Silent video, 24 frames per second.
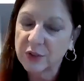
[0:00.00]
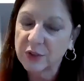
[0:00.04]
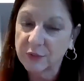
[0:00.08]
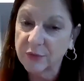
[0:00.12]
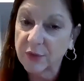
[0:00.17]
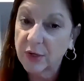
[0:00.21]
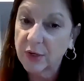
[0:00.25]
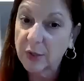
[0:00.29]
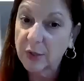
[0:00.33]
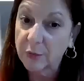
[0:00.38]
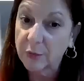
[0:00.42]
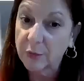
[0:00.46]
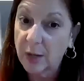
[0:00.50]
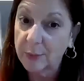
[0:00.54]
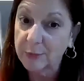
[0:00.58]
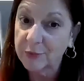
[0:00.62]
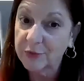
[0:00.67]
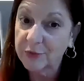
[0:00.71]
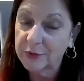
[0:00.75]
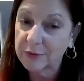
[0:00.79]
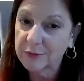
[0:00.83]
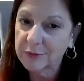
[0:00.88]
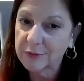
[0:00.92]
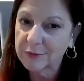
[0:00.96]
they should give another
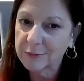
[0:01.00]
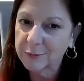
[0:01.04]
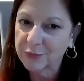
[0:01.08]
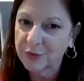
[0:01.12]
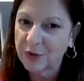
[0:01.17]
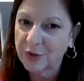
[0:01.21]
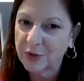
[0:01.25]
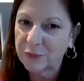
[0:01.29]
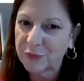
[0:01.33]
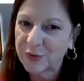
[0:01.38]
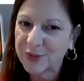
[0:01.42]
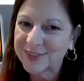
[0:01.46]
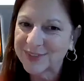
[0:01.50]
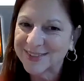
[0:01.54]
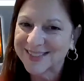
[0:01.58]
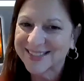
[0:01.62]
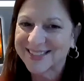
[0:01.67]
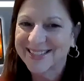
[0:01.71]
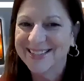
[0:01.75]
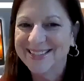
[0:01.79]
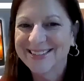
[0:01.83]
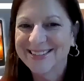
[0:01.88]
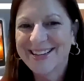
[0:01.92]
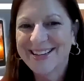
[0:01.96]
option,
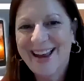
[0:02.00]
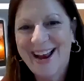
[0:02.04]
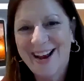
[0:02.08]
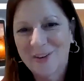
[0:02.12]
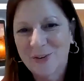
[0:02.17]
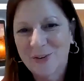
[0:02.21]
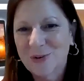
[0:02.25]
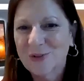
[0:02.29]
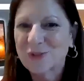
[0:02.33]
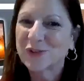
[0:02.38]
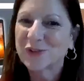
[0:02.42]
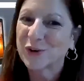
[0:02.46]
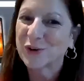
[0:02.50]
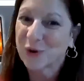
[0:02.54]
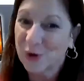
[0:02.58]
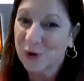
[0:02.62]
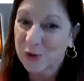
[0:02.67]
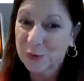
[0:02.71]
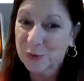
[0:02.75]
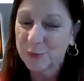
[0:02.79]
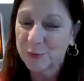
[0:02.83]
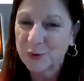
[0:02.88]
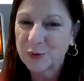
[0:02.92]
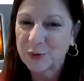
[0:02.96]
preference, allergy, or
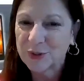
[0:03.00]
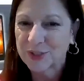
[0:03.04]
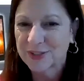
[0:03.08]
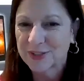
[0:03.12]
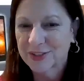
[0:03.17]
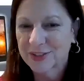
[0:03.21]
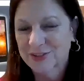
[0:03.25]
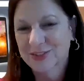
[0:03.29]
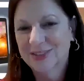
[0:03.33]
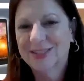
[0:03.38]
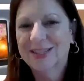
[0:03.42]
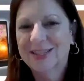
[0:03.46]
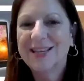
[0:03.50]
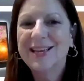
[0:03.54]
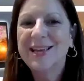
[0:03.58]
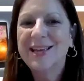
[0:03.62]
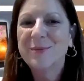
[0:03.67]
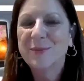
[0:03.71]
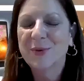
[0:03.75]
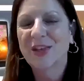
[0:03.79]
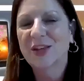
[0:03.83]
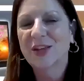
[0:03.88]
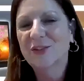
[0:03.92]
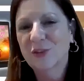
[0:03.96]
autoimmune condition.
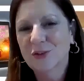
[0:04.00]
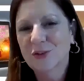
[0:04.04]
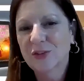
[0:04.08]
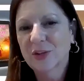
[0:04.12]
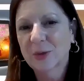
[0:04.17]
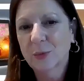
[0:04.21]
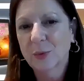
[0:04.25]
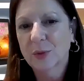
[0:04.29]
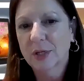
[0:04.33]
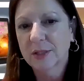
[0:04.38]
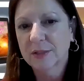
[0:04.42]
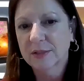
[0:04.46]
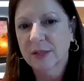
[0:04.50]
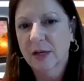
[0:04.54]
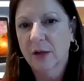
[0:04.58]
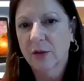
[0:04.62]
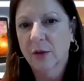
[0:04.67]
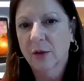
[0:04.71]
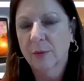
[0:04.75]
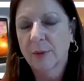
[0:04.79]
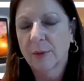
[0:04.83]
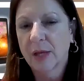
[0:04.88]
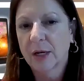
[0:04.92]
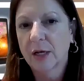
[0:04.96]
But that's usually what I
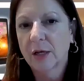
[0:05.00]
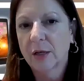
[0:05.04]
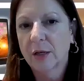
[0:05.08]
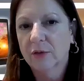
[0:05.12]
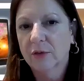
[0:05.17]
tell them.